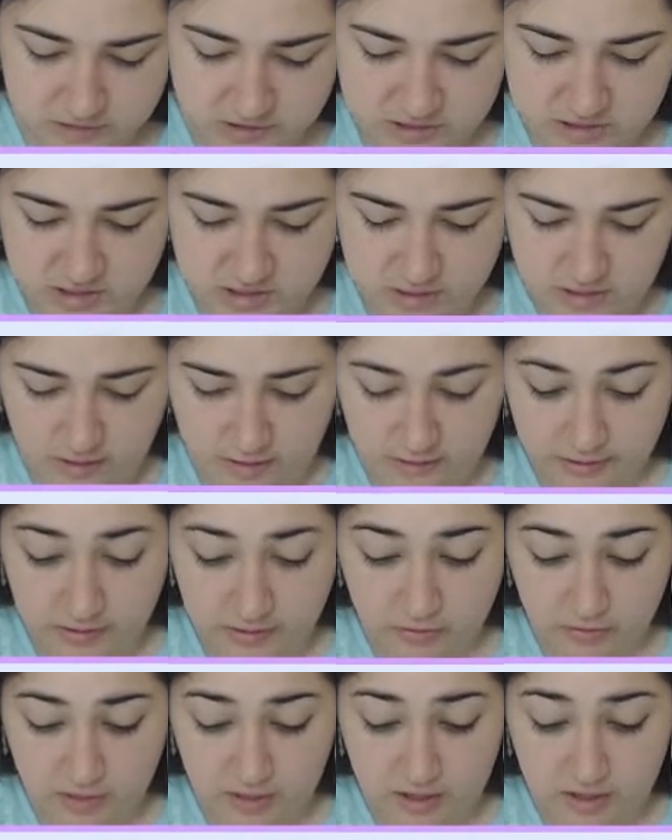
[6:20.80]
shit.
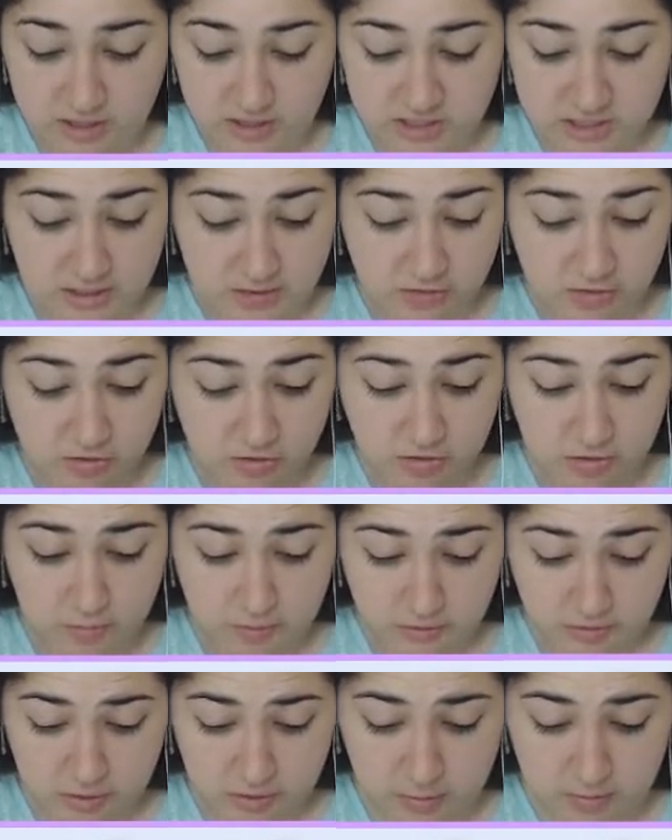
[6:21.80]
Okay, so I actually have two
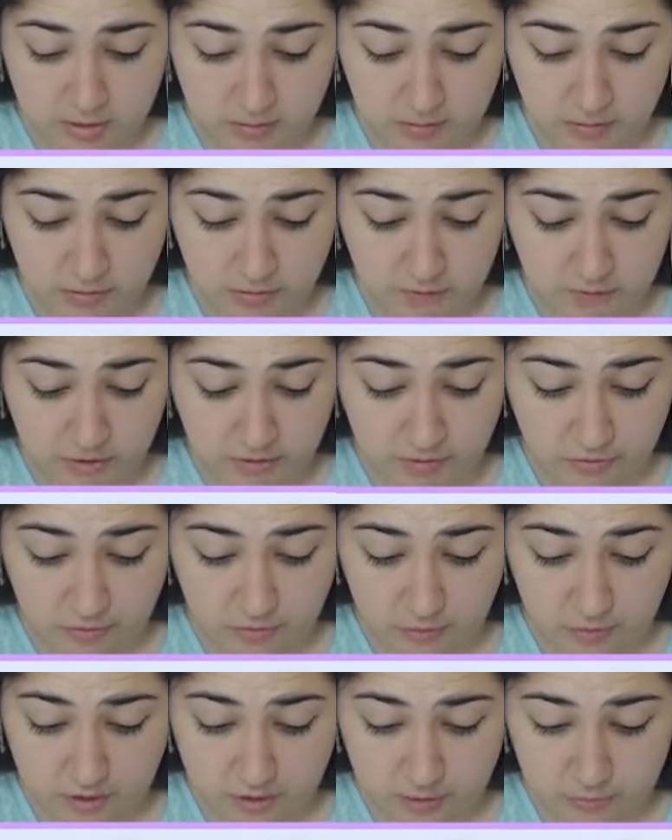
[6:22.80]
Pokemon with false
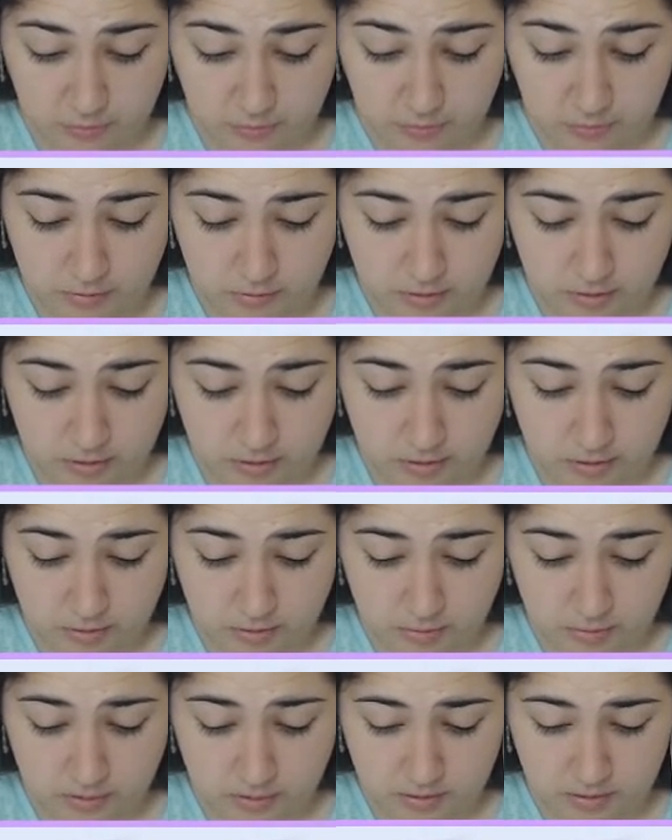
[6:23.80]
swipes. We're gonna
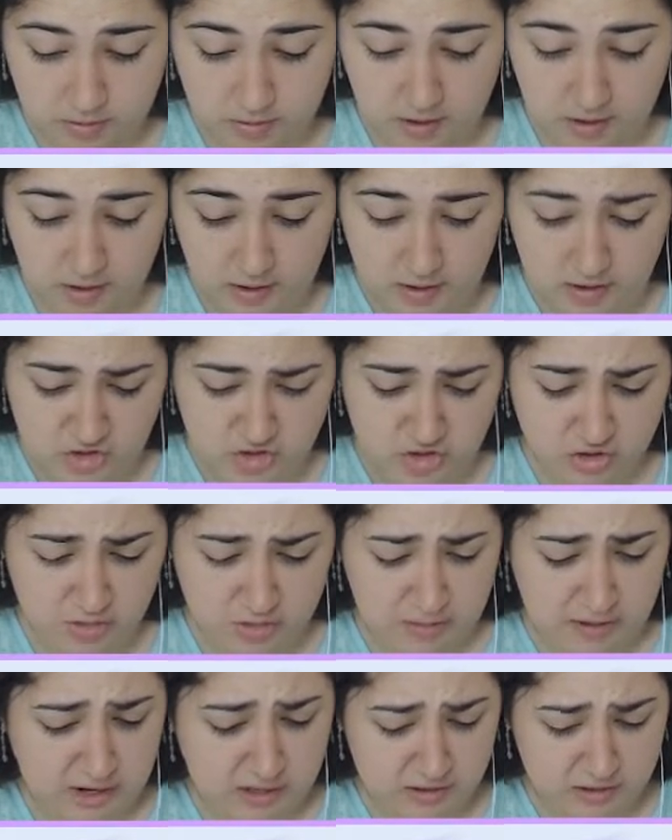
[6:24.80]
go with uh, Sugar
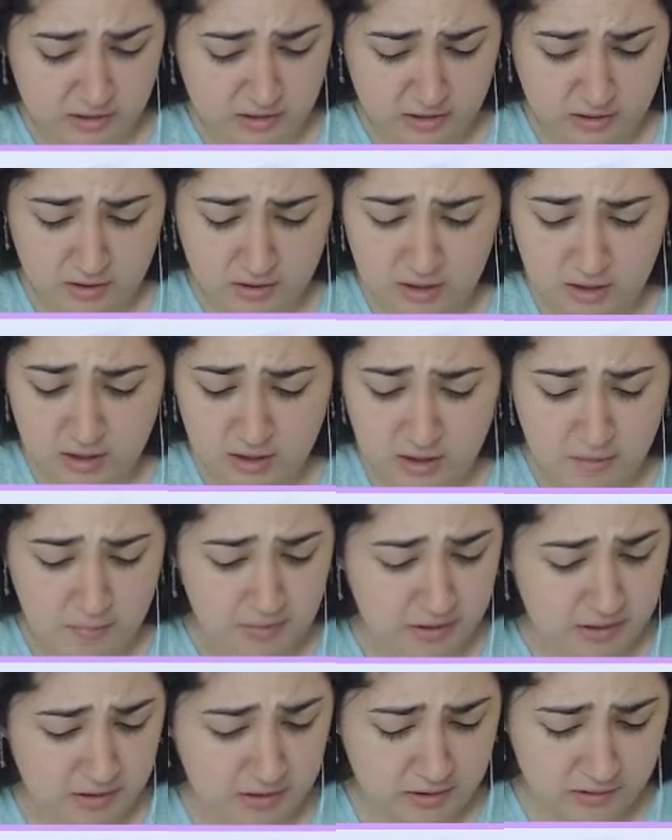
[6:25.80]
Panda
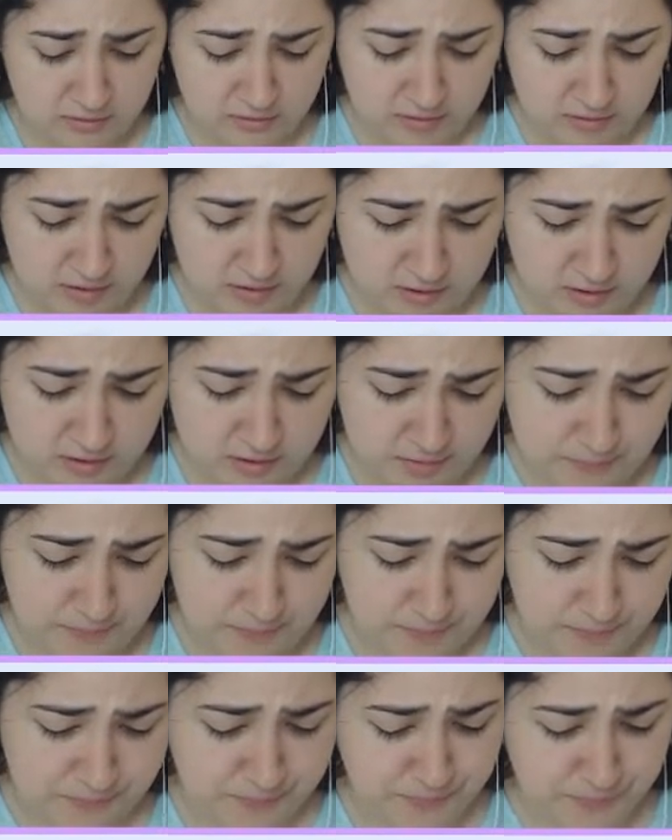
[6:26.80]
because um,
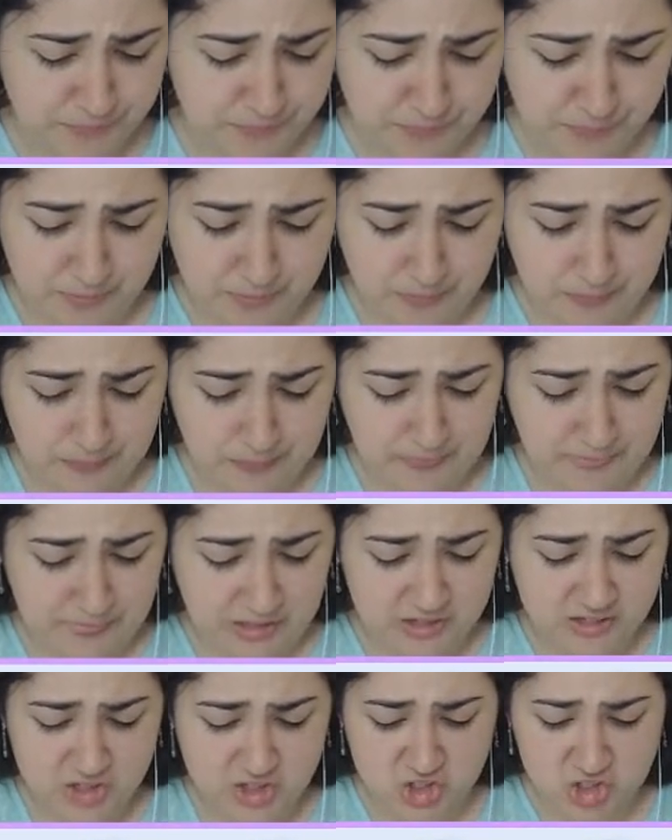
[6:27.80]

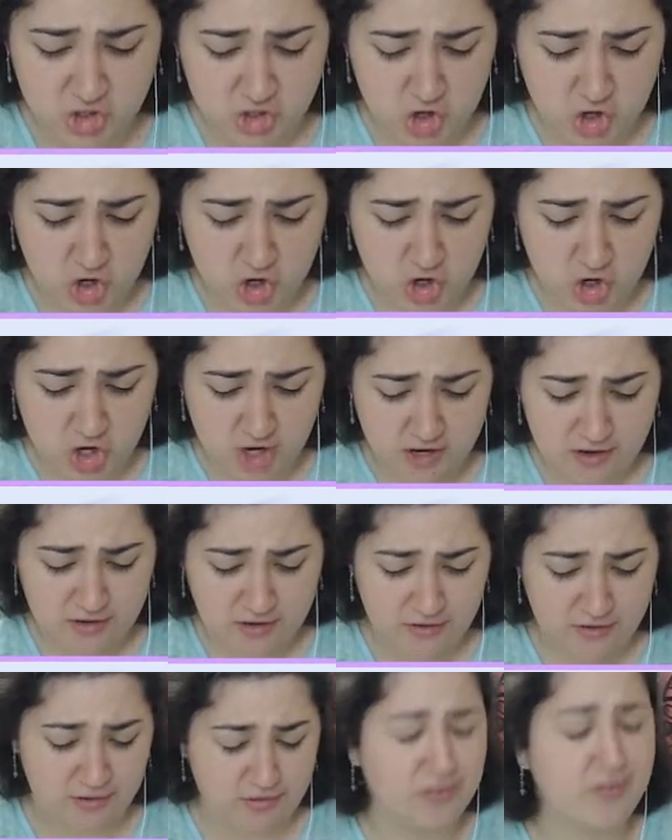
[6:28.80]
Sugar
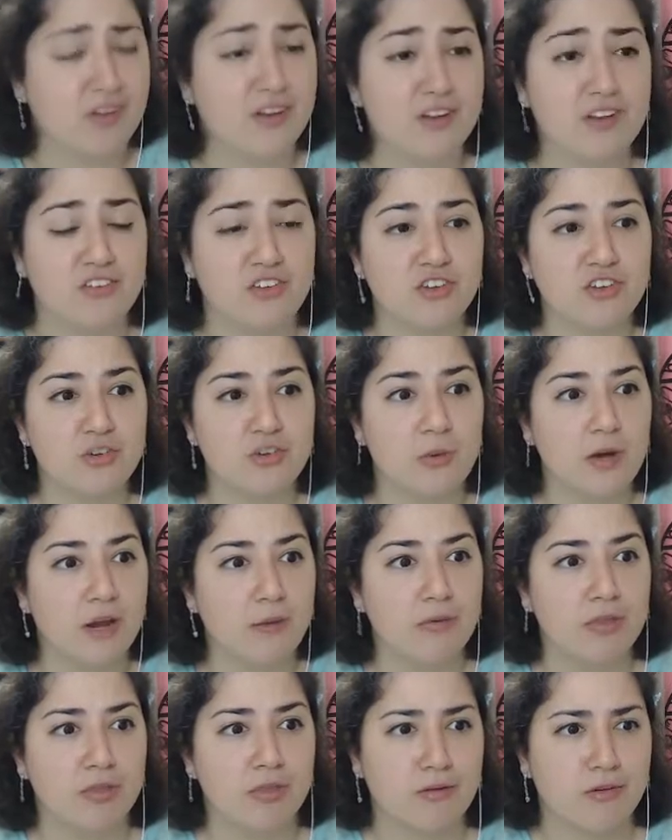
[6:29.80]
is a
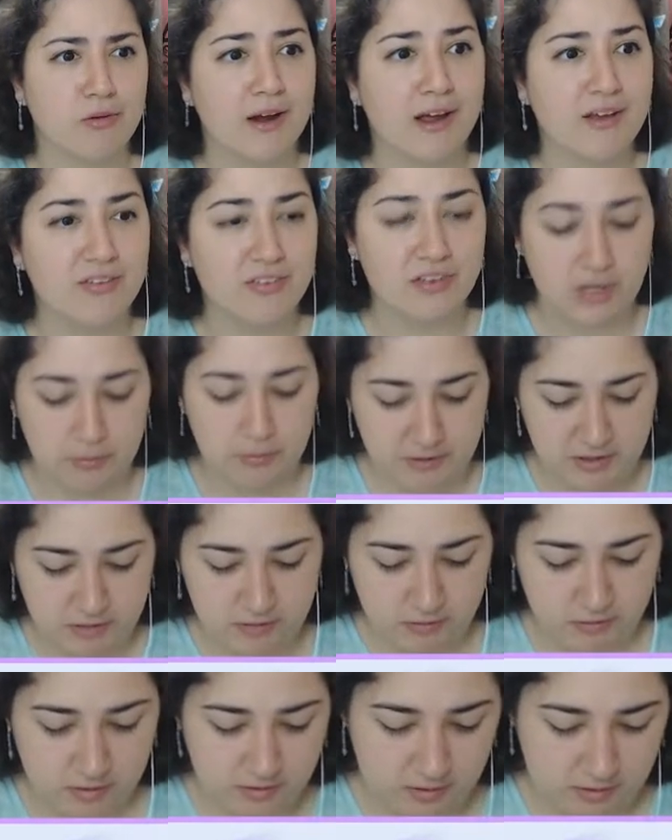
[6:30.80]
Decidueye with a grass
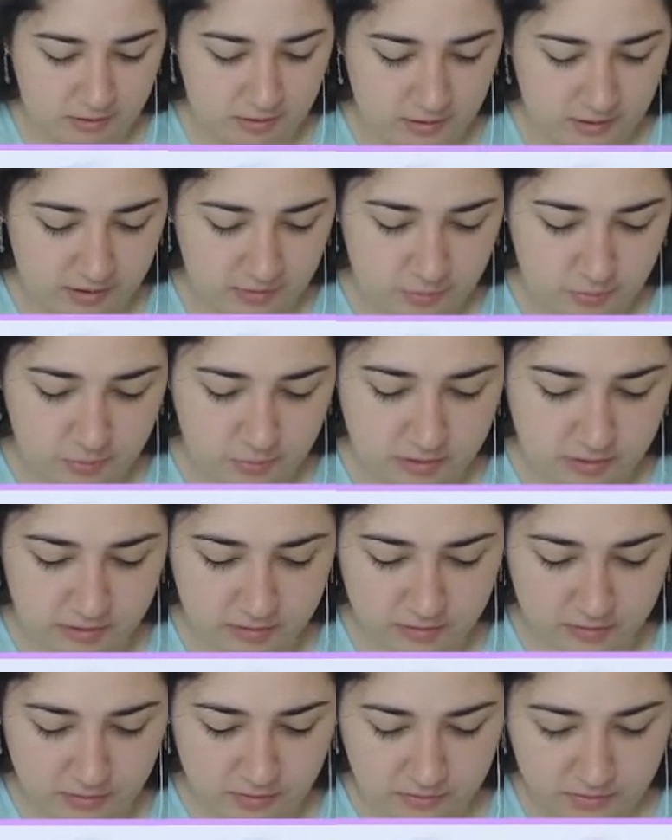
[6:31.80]
typing with a ice
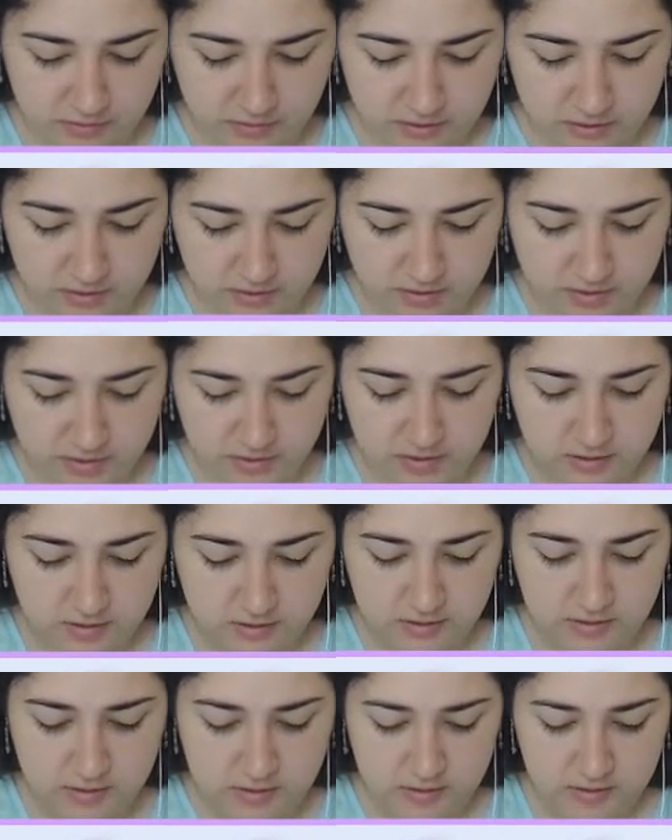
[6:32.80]
weakness.
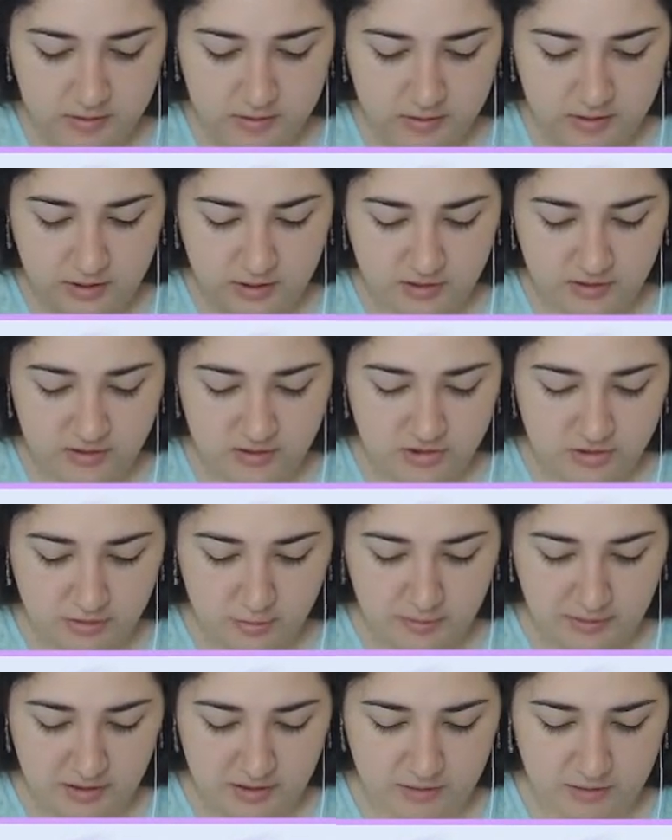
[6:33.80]
I think Sugar
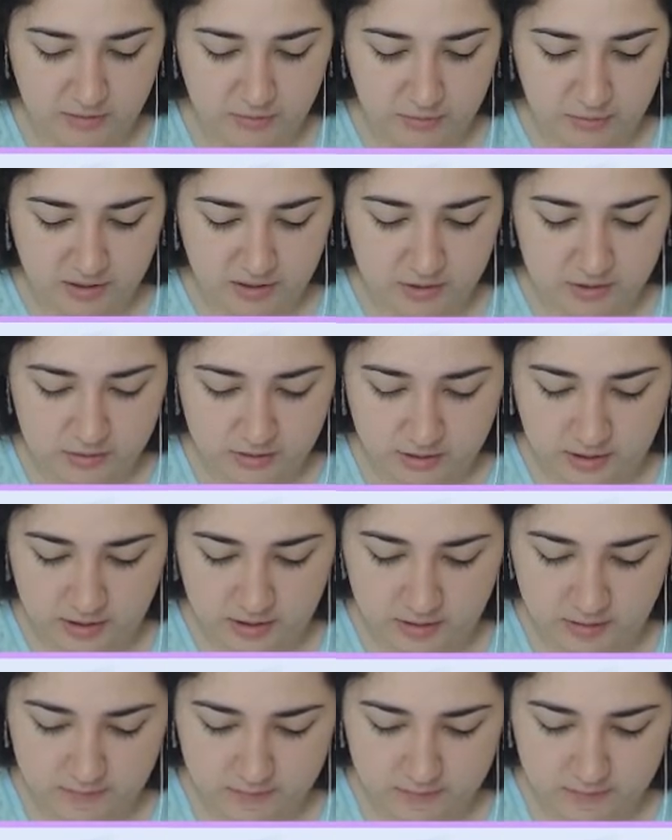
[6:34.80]
Panda is better. Yeah.